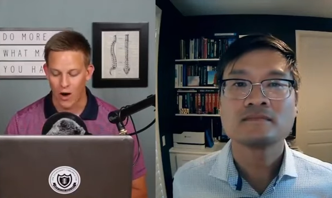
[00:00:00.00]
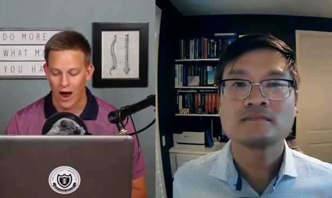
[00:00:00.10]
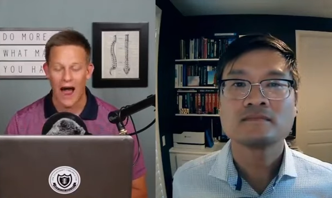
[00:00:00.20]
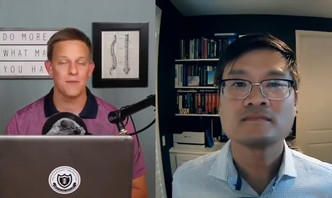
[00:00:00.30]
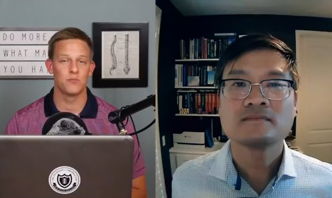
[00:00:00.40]

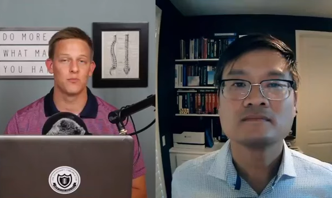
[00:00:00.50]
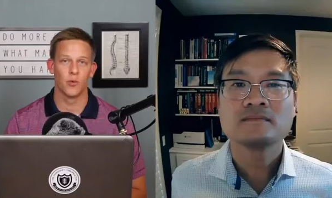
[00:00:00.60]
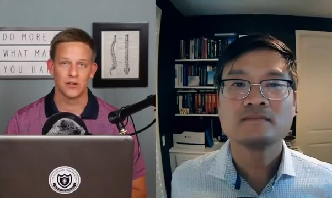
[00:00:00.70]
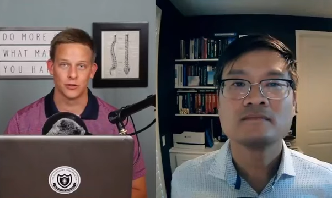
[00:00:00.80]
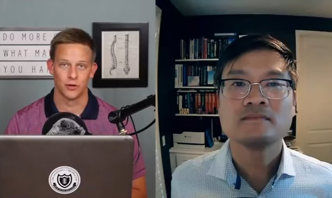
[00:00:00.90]
Speaker 1: I'm
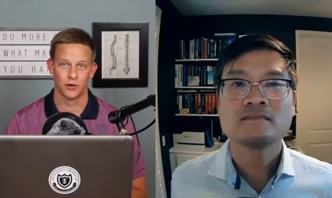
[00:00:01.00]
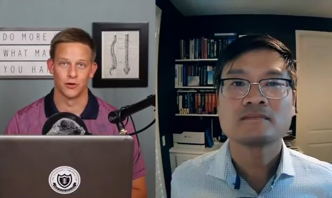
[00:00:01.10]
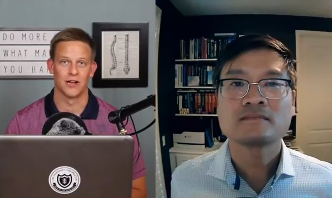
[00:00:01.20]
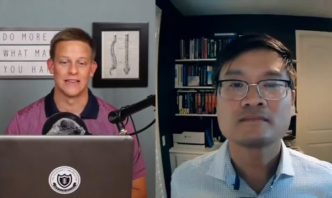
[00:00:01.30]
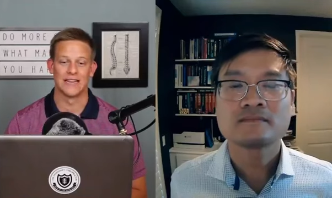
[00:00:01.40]
going to learn
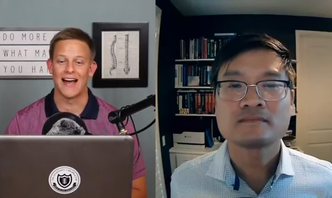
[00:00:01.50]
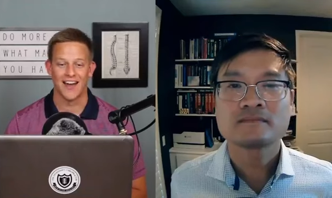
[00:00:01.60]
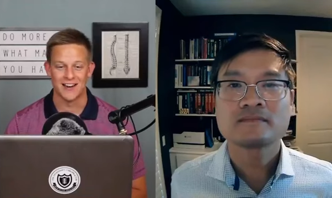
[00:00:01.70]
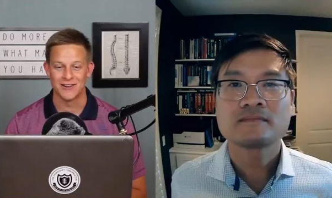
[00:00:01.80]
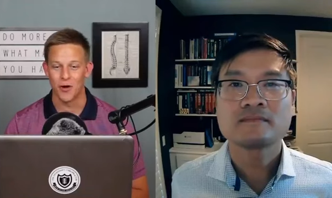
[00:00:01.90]
a lot.
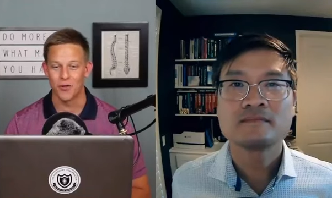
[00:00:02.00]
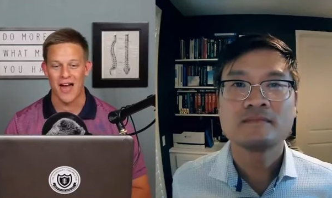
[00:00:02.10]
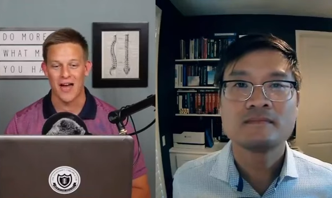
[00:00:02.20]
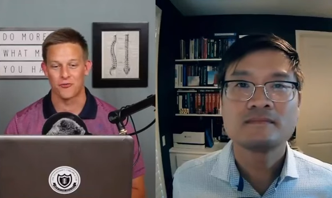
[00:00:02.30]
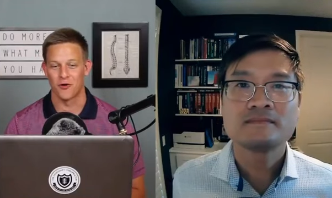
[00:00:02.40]
I know
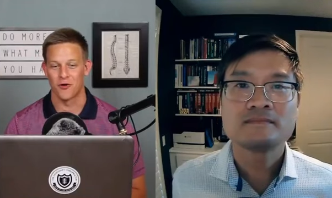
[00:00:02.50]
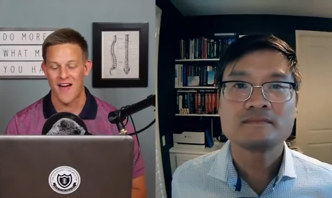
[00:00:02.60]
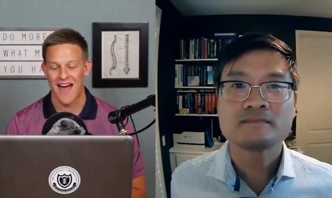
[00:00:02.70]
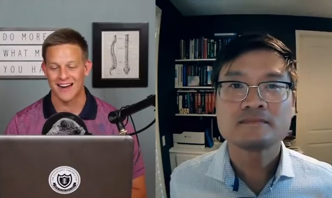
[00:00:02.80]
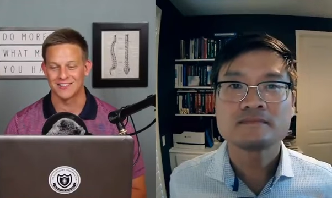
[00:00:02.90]
that for a
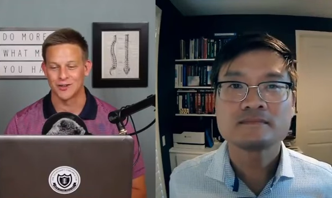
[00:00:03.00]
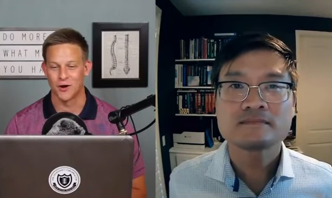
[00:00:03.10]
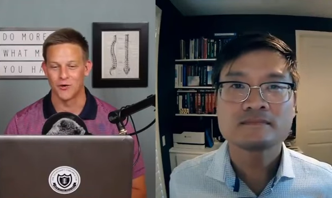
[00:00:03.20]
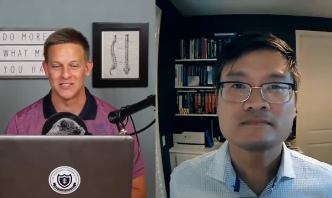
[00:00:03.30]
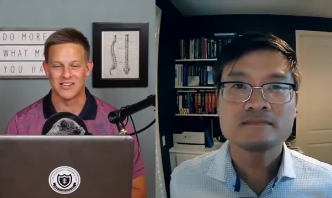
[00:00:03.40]
fact.
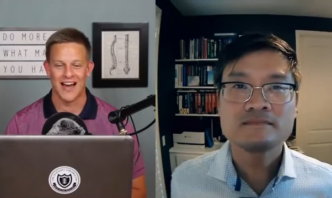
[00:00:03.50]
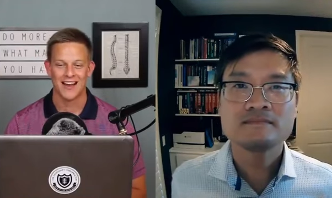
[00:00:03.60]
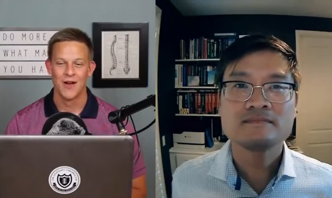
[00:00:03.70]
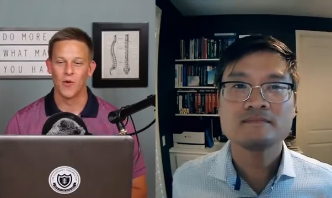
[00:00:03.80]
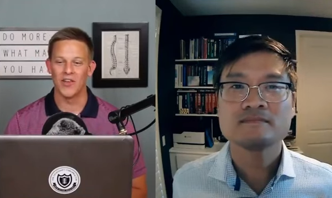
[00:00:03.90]
So, Doc,
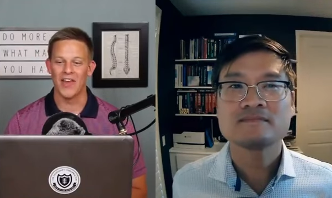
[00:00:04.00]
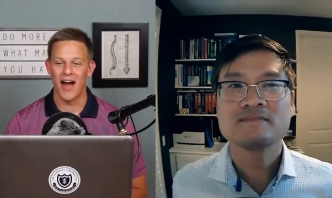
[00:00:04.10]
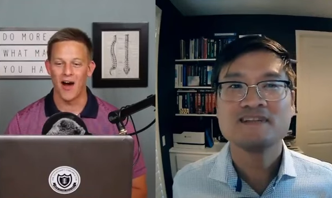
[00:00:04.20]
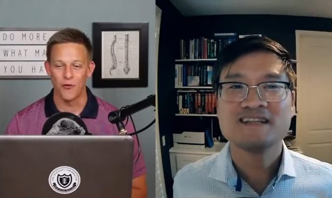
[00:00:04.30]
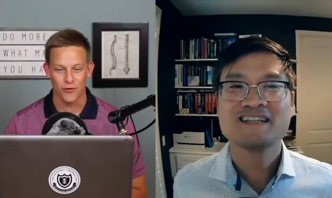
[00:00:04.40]

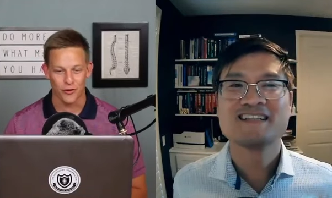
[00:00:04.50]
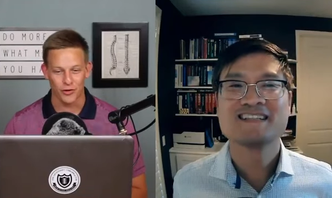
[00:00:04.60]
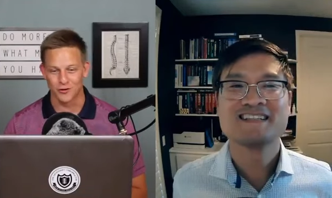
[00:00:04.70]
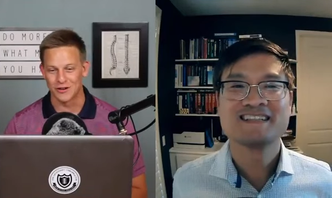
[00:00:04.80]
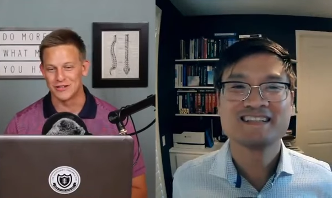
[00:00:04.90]
without
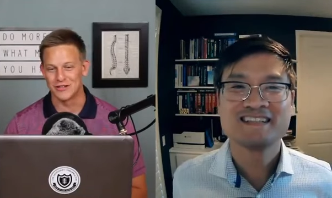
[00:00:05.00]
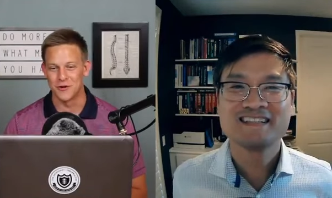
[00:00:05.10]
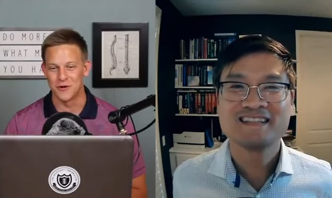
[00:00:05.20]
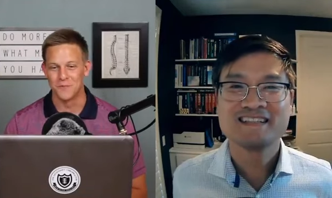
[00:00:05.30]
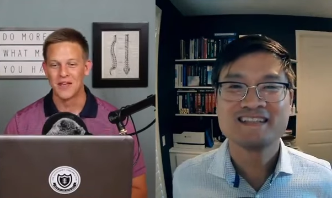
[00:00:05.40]
further
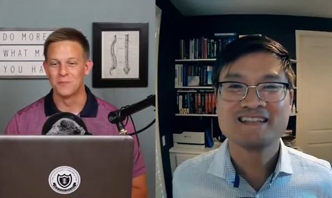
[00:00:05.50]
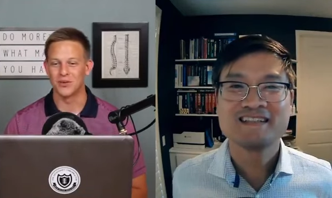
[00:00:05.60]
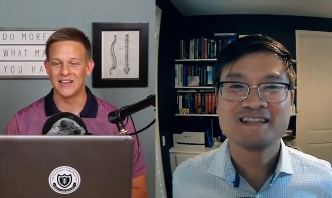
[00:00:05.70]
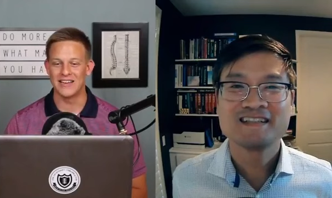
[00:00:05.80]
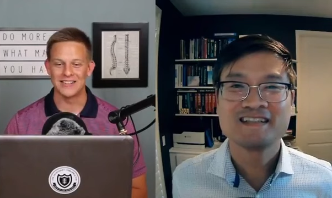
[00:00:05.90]
ado,
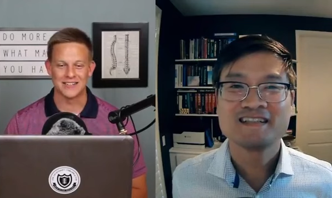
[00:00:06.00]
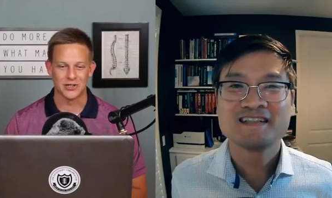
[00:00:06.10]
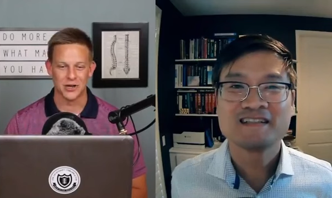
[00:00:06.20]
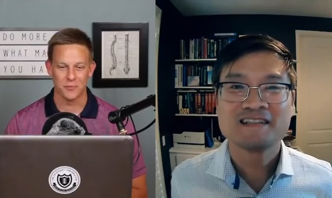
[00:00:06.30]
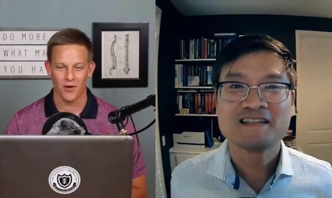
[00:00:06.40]
please
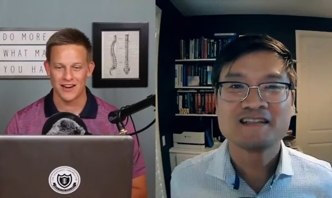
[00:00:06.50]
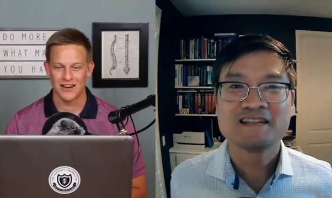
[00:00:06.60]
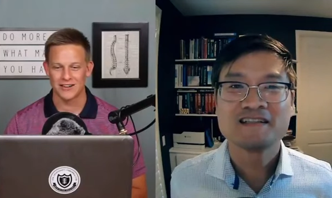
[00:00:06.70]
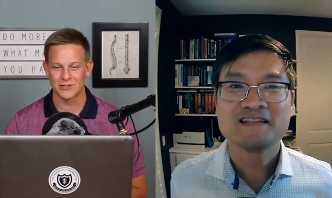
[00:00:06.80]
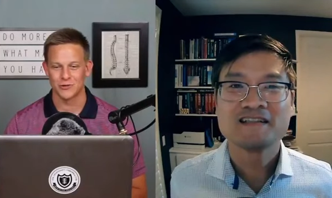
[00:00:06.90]
jump right
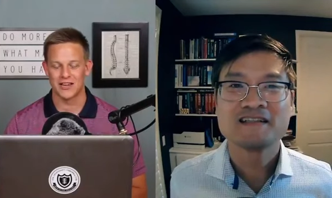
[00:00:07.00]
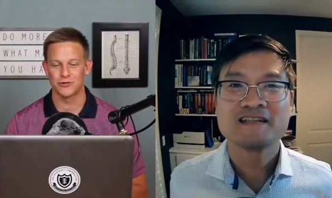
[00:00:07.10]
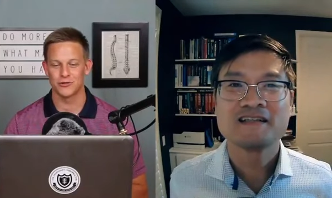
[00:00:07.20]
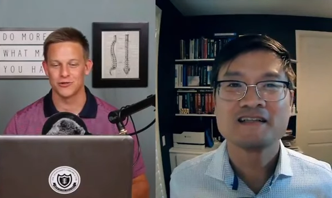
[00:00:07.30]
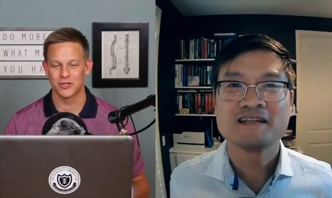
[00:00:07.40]
into it.
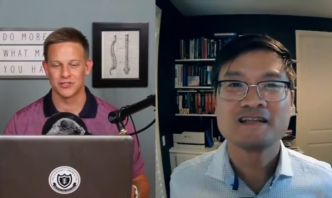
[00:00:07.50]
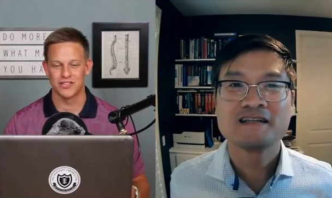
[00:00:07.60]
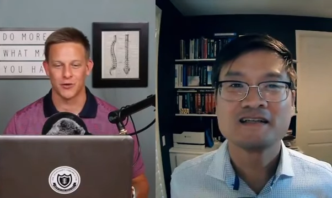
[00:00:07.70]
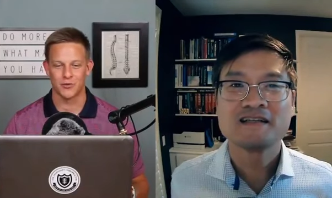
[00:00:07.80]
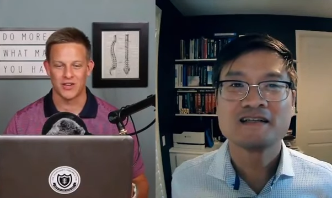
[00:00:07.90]
Introduce
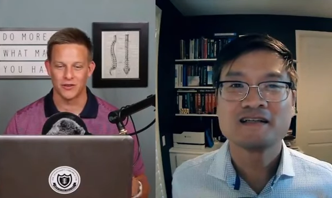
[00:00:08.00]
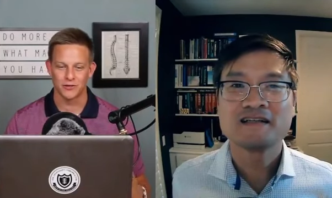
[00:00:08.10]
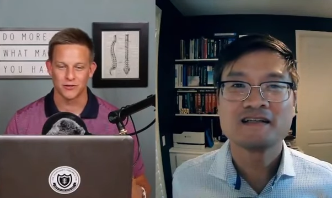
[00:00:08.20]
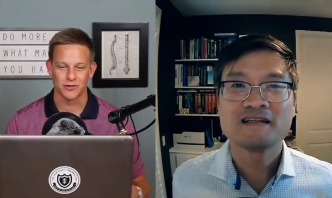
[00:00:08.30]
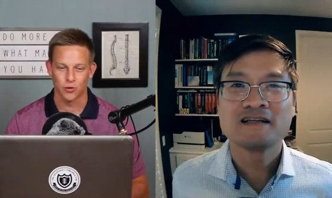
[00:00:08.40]
yourself, tell
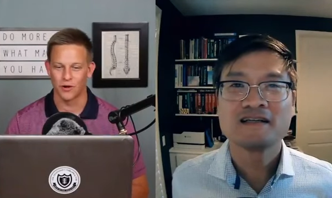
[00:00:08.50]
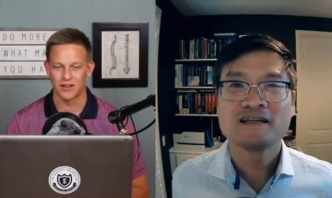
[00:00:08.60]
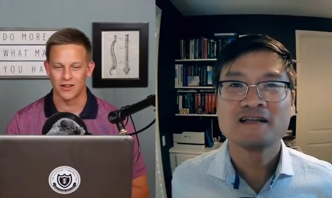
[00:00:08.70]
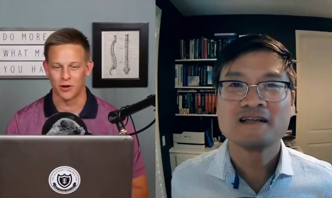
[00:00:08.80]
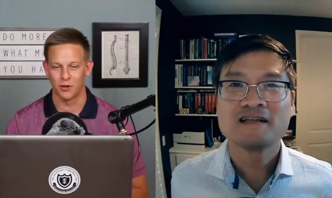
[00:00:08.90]
your story
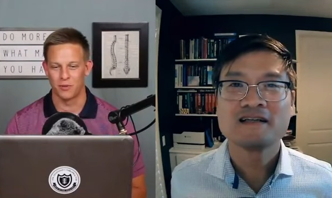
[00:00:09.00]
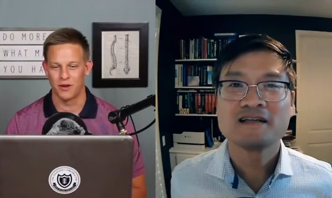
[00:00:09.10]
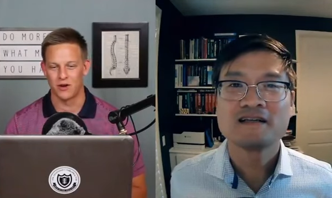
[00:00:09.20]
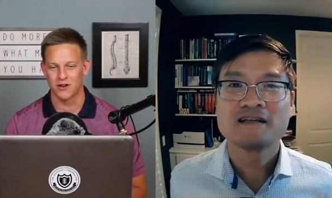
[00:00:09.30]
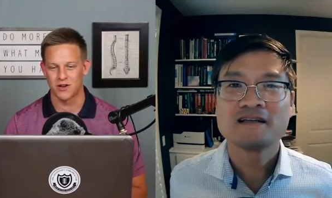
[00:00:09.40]
a little bit,
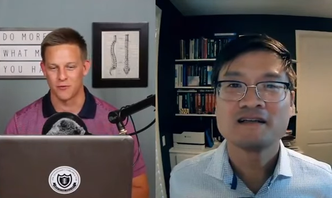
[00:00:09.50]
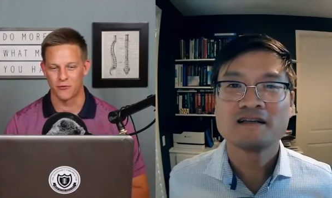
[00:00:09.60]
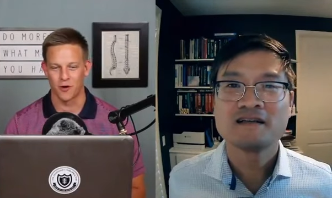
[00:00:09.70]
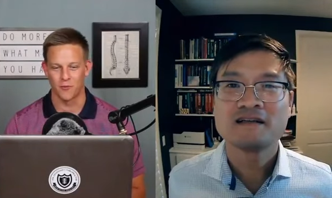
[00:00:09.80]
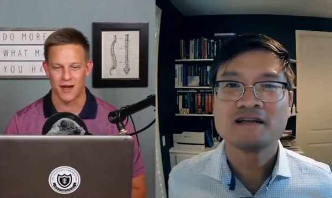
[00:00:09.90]
where you come
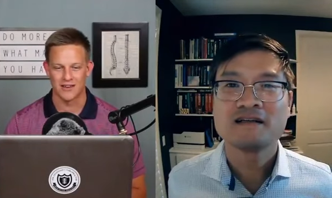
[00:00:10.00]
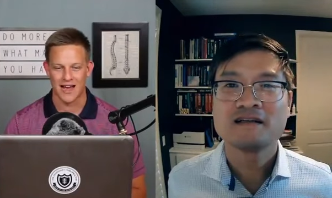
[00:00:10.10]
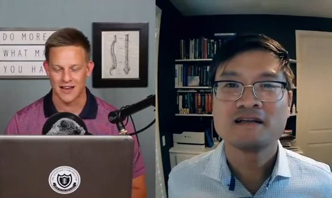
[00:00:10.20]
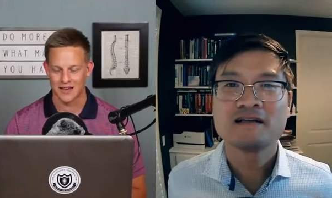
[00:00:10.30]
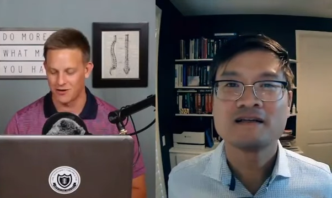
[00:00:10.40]
from, how you
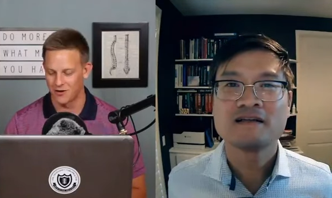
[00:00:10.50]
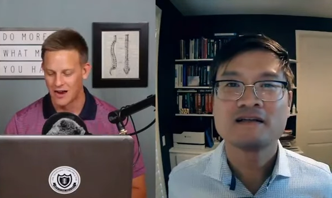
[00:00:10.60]
got here,